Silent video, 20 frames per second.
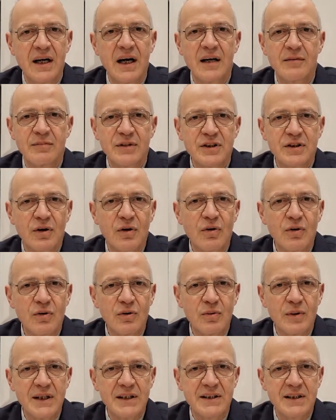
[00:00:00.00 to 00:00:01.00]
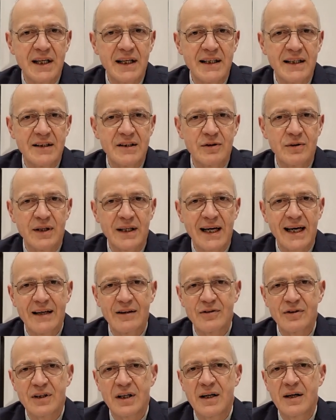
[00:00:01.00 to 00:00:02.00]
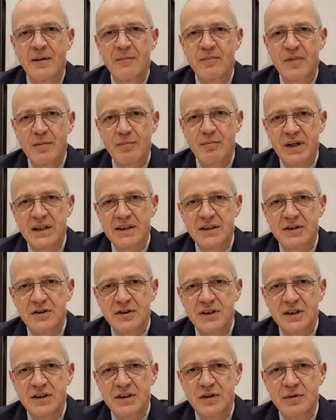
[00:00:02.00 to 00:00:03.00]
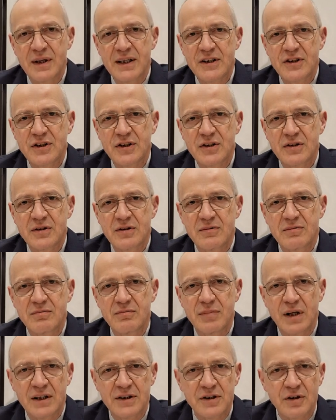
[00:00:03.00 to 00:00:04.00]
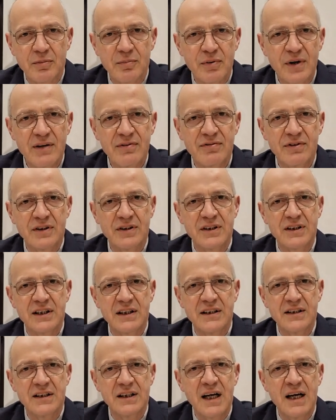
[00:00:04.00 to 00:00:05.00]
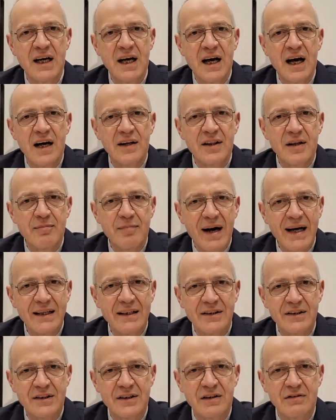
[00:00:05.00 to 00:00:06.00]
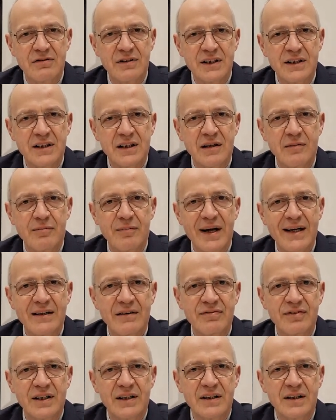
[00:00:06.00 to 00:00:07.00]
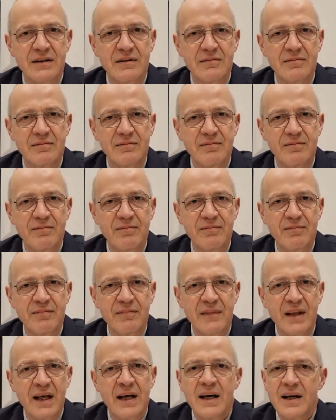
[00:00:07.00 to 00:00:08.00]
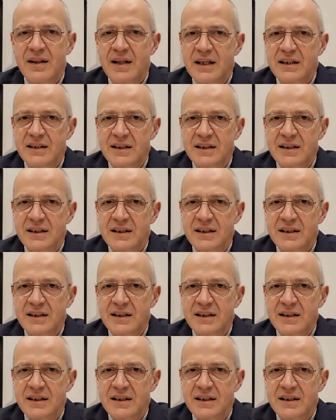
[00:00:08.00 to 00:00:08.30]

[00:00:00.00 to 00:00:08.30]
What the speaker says: and must always take into account the personal situation, personal preferences, and the balance of risk and benefit. The